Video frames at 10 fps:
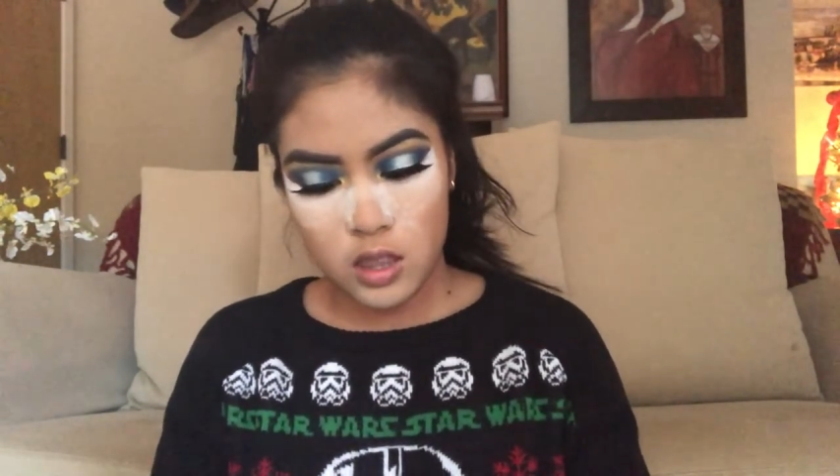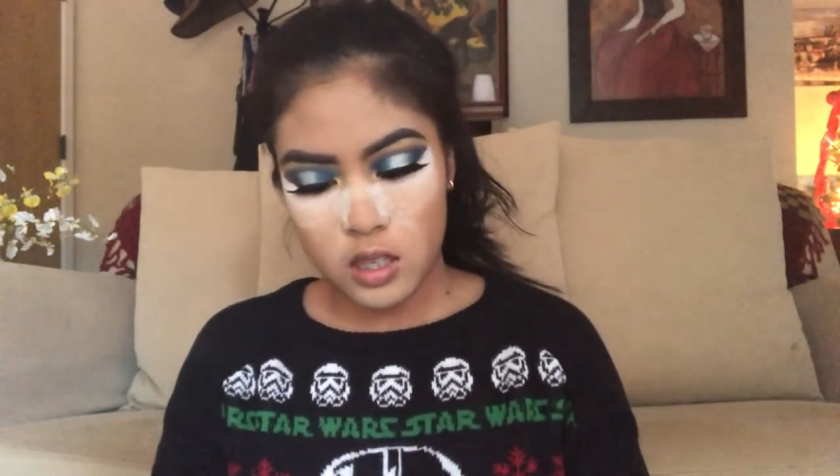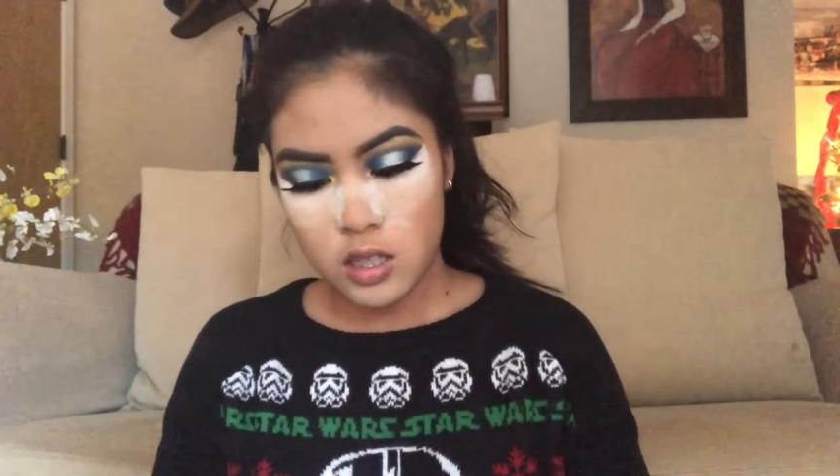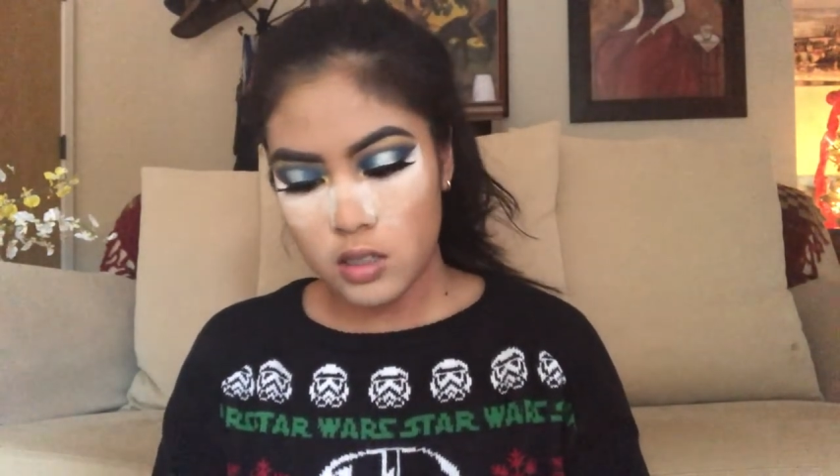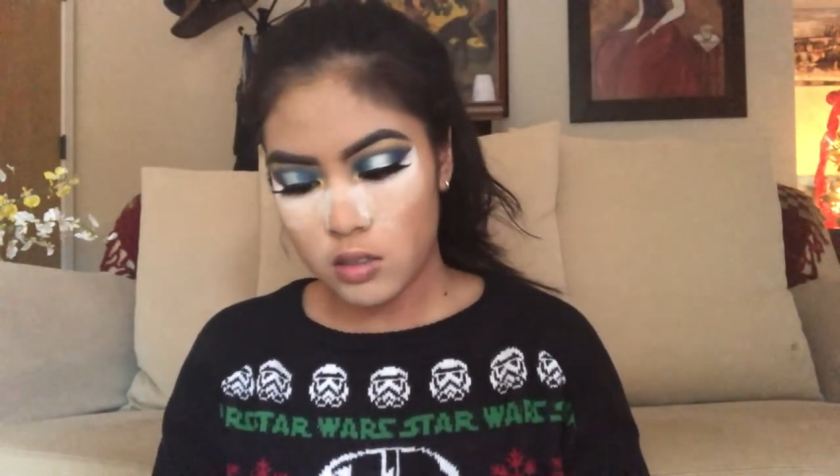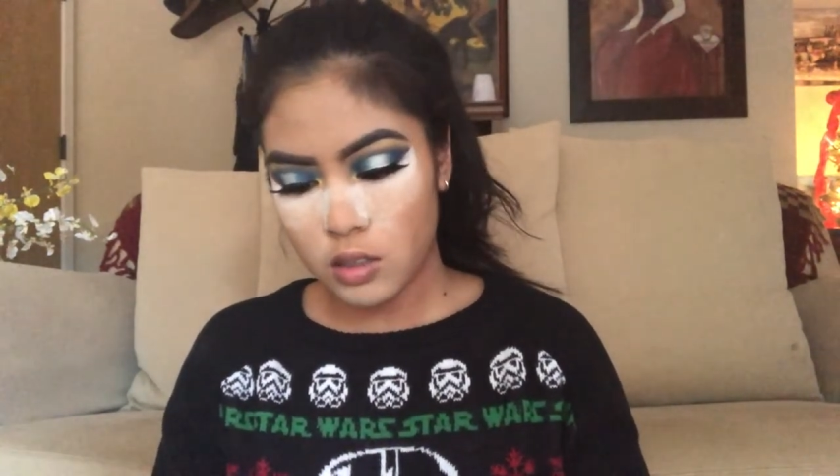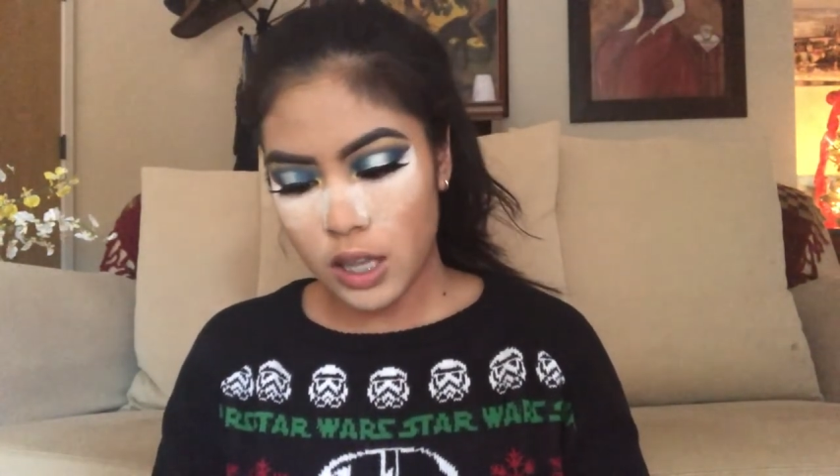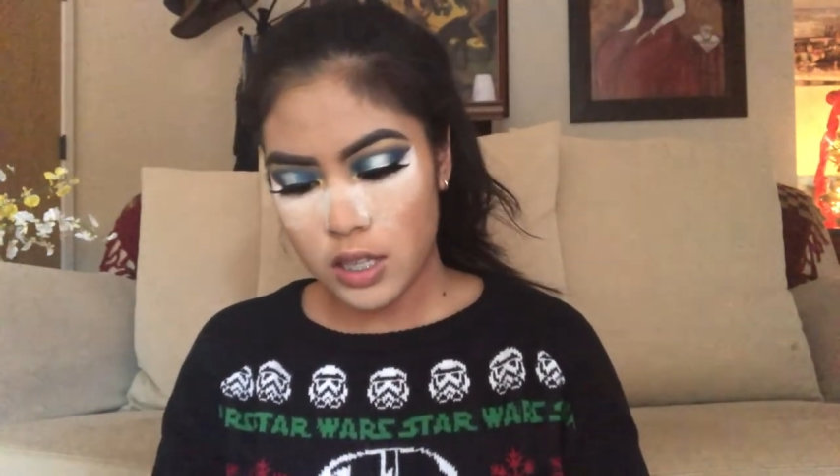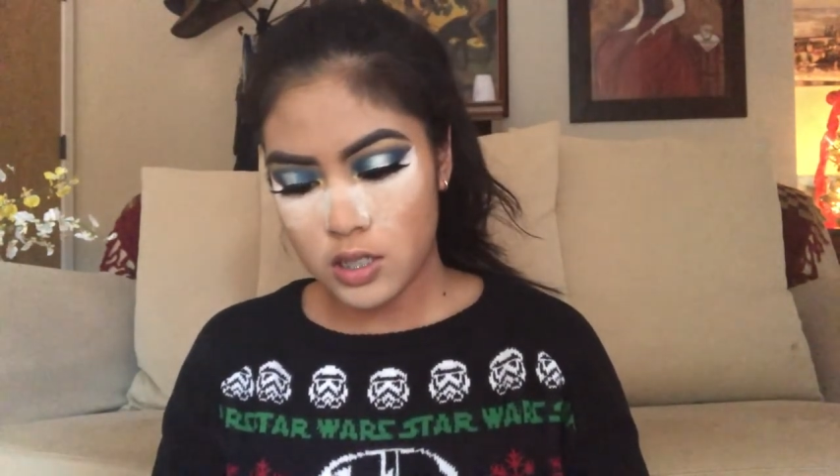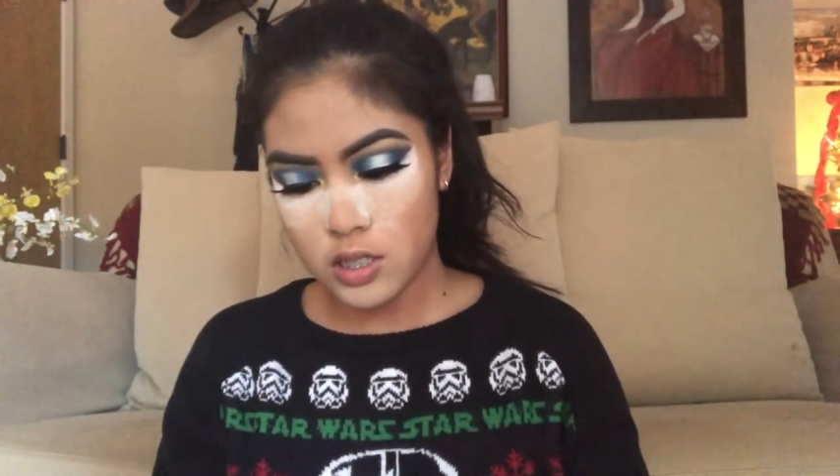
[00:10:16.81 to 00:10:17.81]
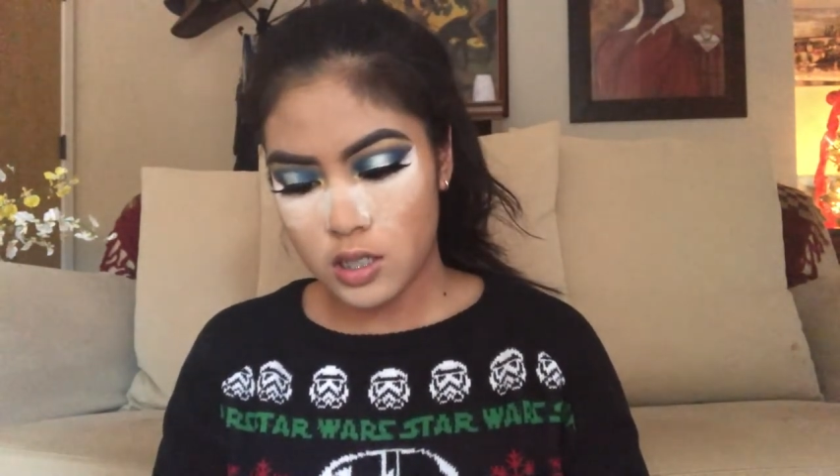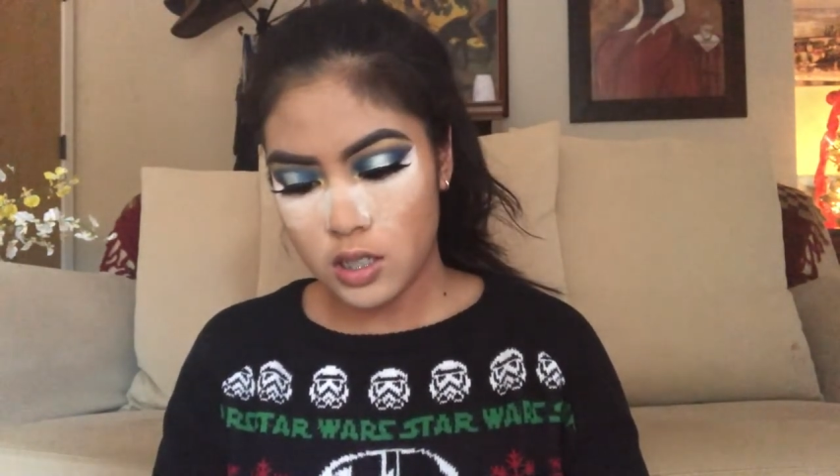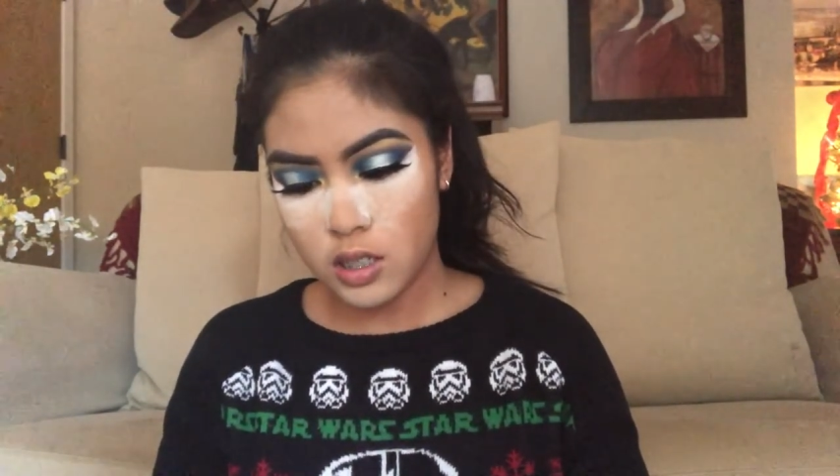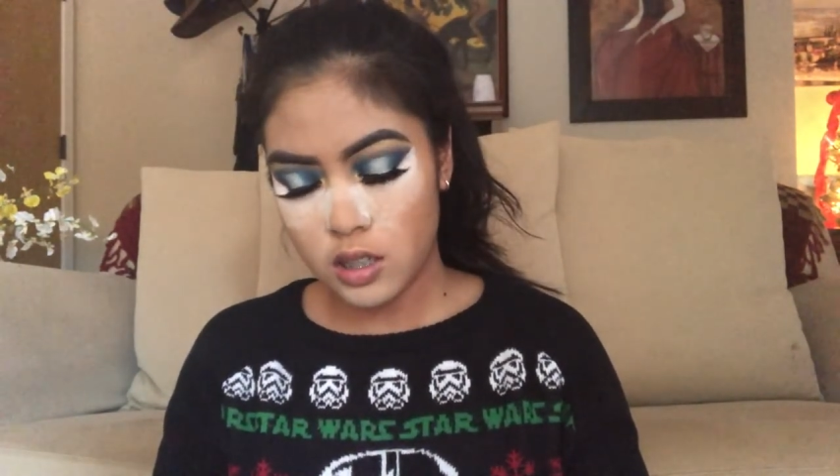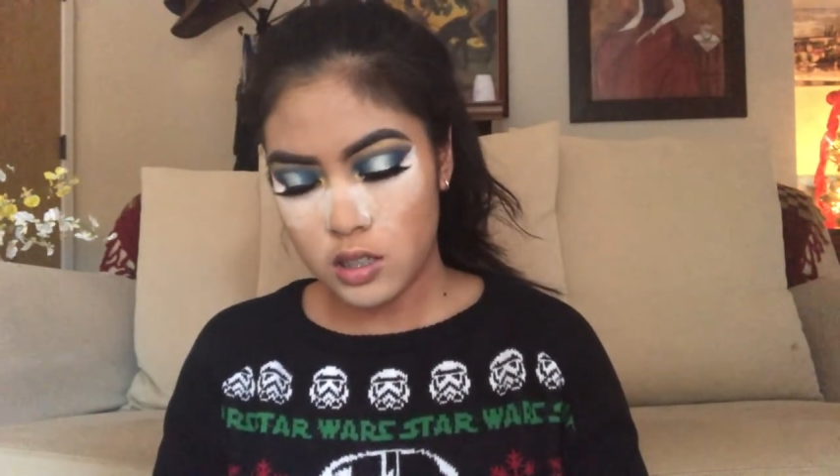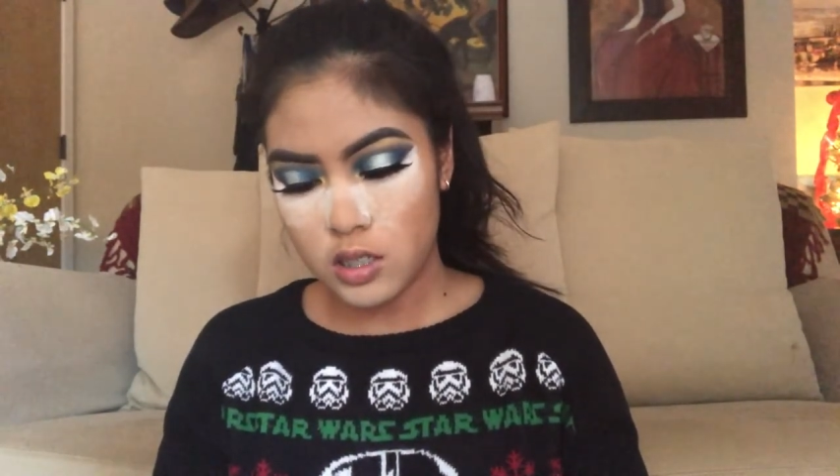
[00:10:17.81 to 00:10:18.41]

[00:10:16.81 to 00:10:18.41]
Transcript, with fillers: the Dodo Lashes in